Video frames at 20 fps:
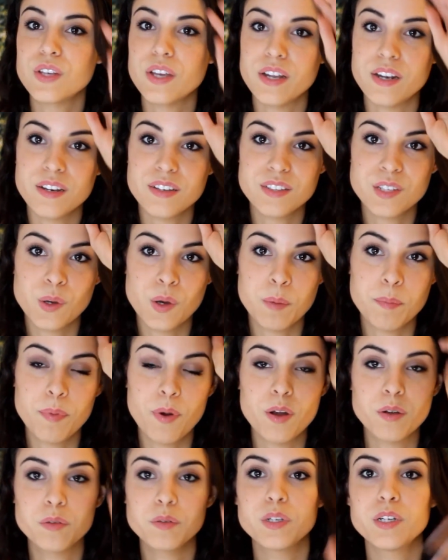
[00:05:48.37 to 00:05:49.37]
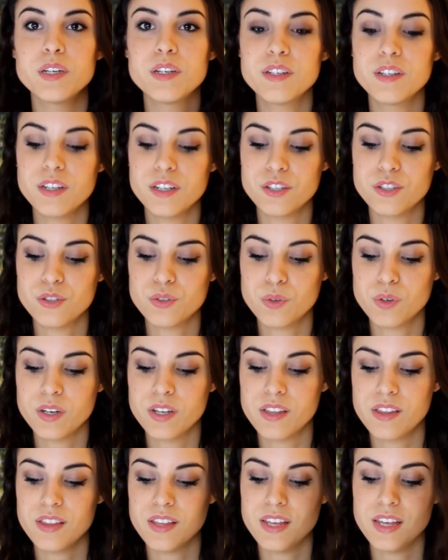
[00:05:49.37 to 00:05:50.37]
and so I'd probably
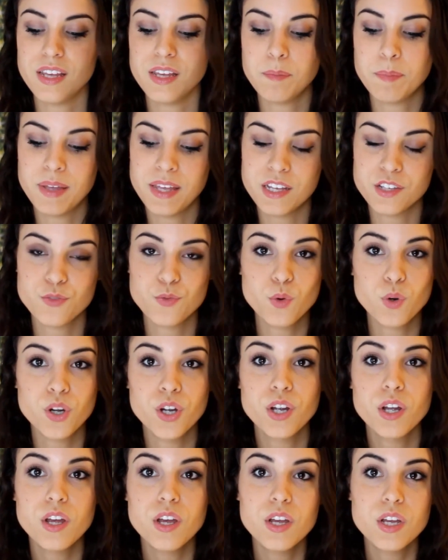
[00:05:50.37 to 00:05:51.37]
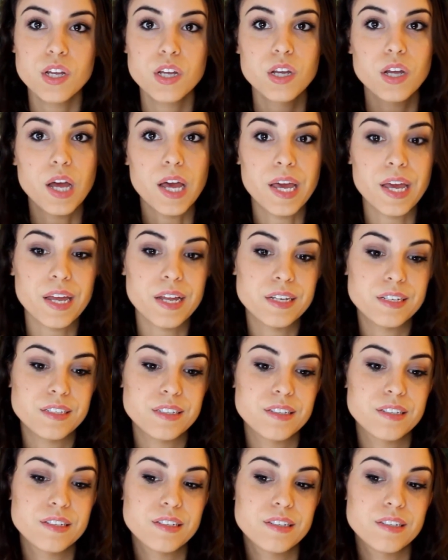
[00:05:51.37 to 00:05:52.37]
enjoy the PS4.
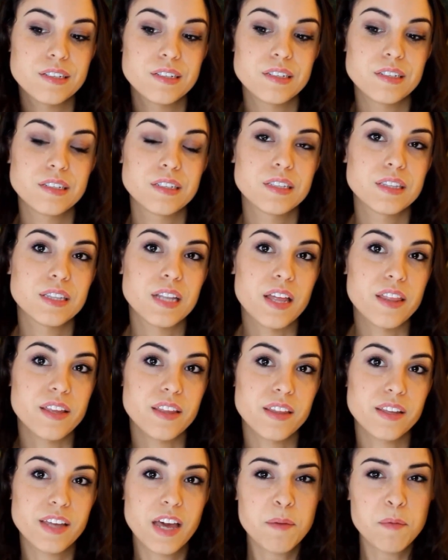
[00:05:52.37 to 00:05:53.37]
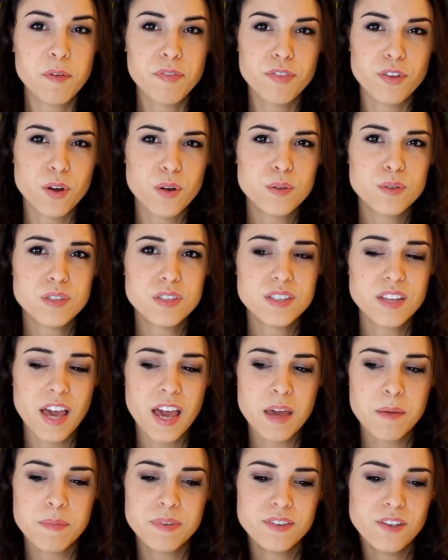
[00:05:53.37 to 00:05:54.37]
And I think the Game of Thrones
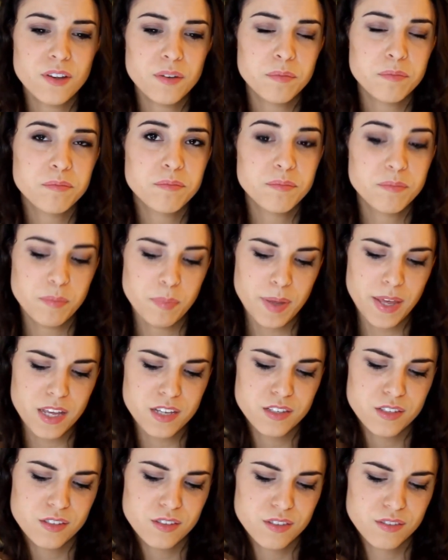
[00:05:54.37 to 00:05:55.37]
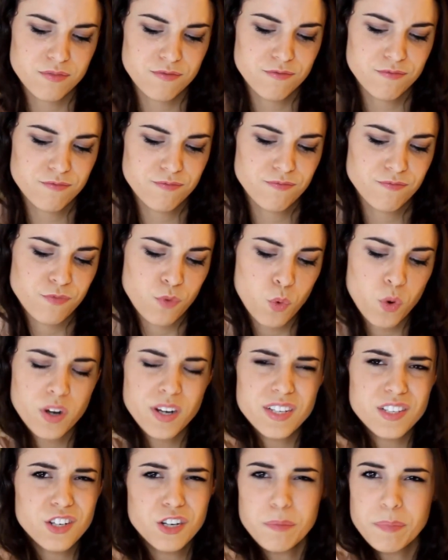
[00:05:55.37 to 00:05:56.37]
game is on PS4.
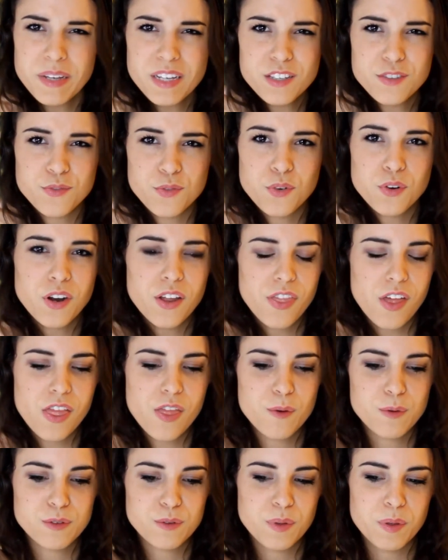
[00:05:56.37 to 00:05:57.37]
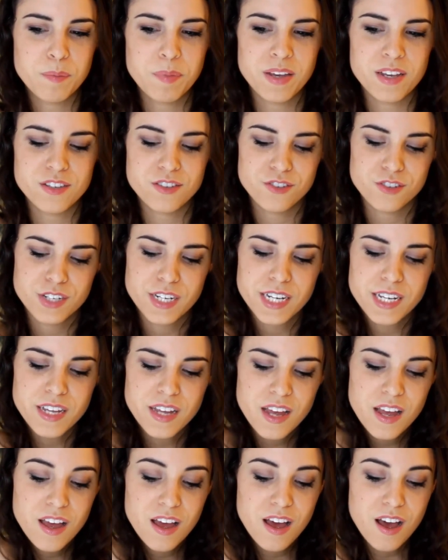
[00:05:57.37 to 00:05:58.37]
Is there a PS4? I thought there was only PS3.
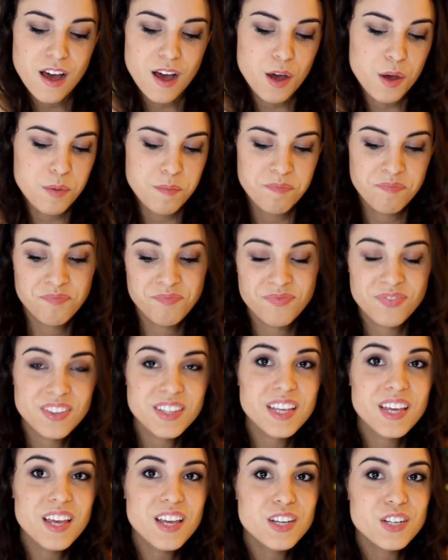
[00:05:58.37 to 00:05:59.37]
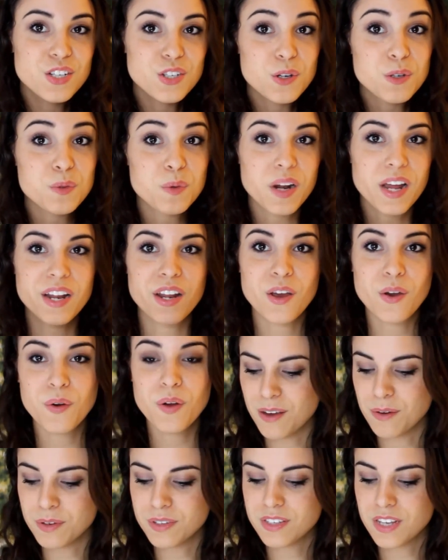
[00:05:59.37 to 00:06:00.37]
Shows what I know.
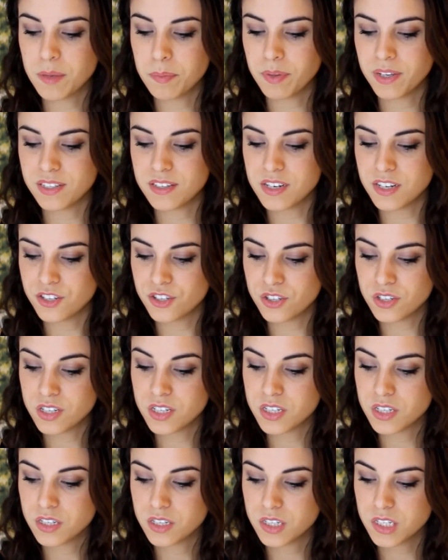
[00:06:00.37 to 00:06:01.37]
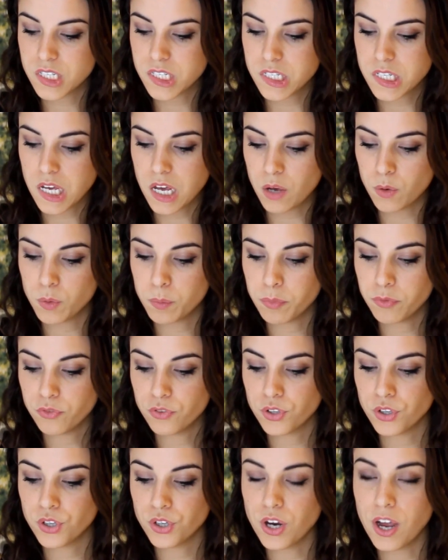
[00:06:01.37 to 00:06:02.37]
I would say PlayStation. I would
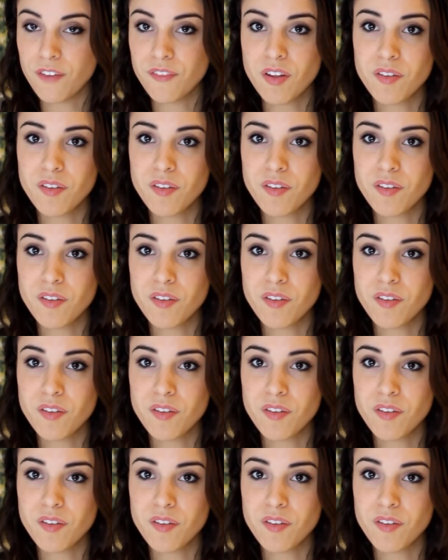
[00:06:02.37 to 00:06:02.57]
prefer. I